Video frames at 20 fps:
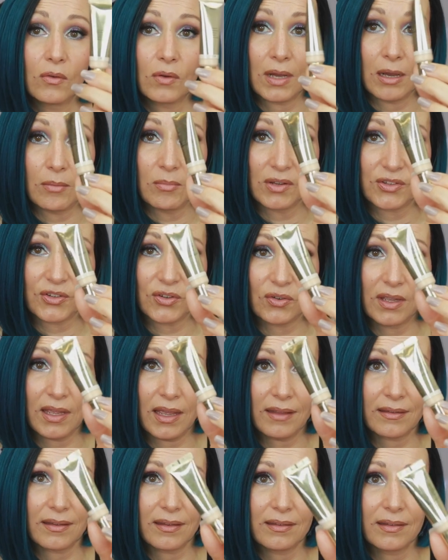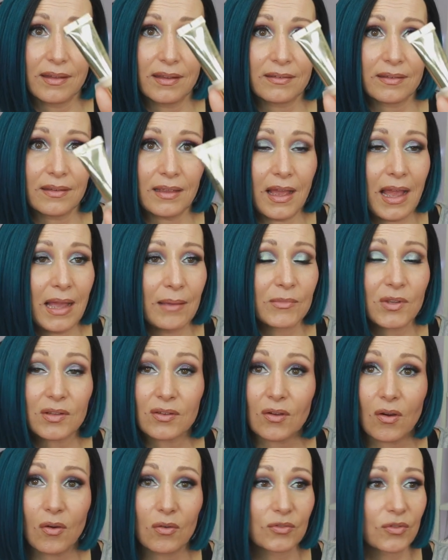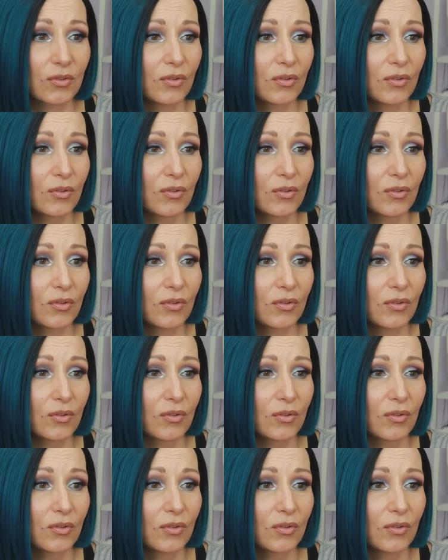Look how much you get. This I'm not going